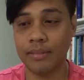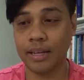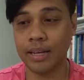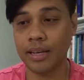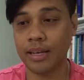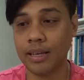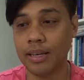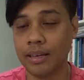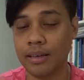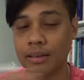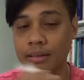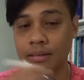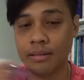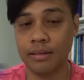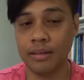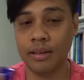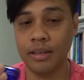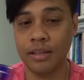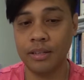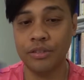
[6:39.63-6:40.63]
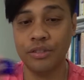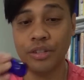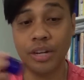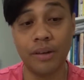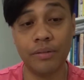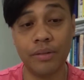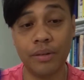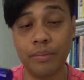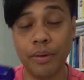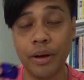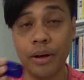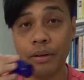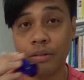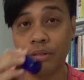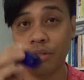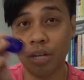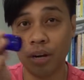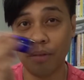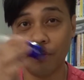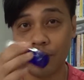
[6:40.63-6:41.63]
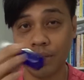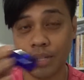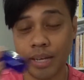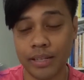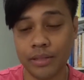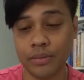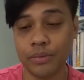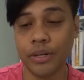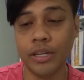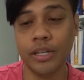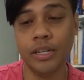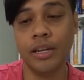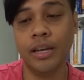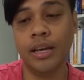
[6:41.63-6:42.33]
a travel size one.